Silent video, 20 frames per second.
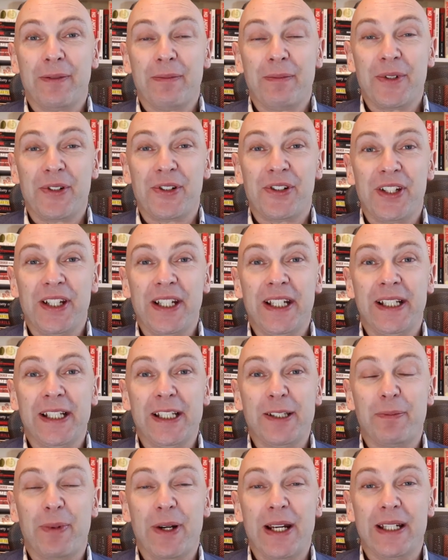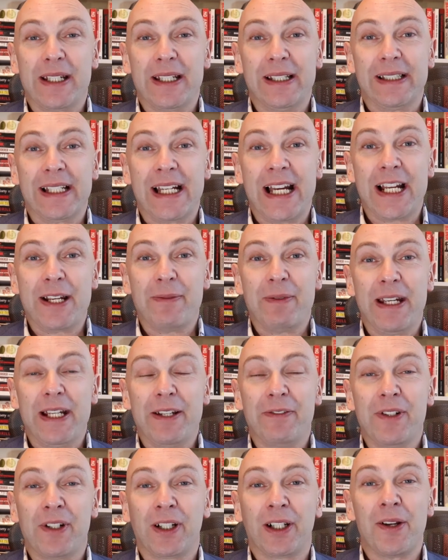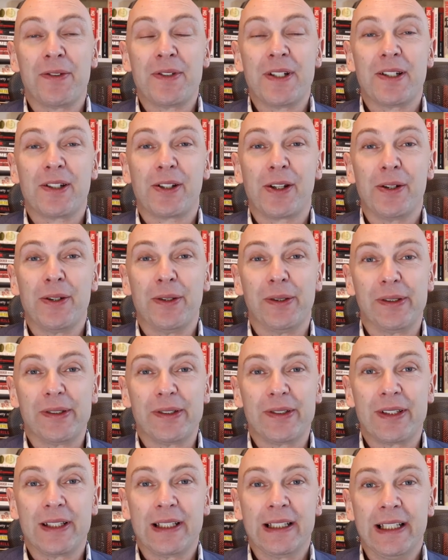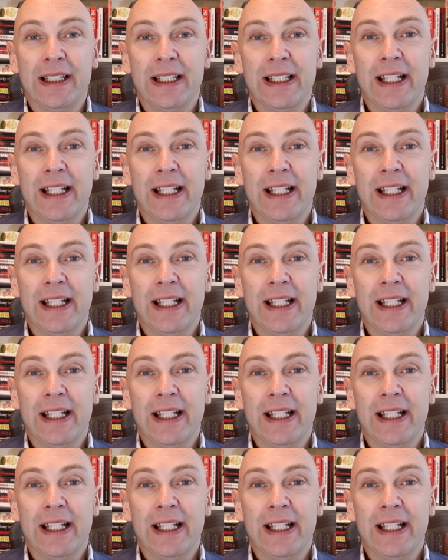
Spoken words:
machine is breaking down, I mean, if you're closing schools,